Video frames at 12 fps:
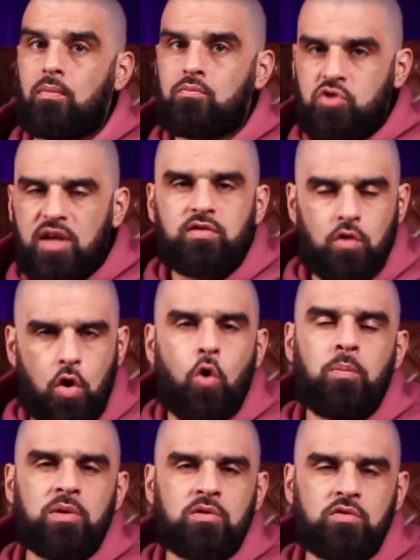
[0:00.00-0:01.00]
She has to
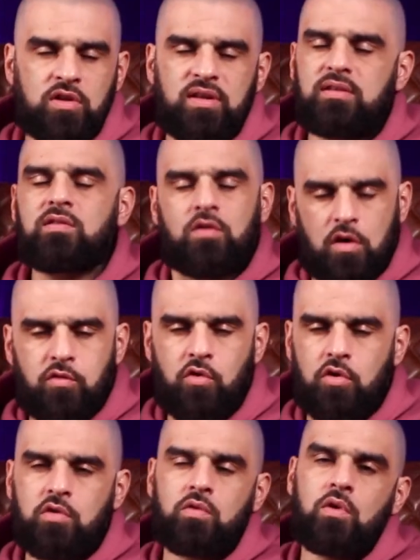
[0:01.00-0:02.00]
open to this, of
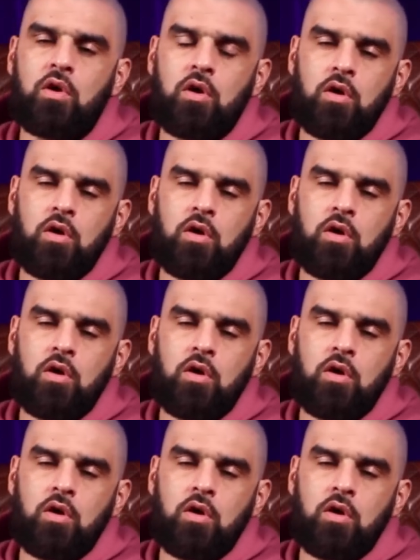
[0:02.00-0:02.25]
course.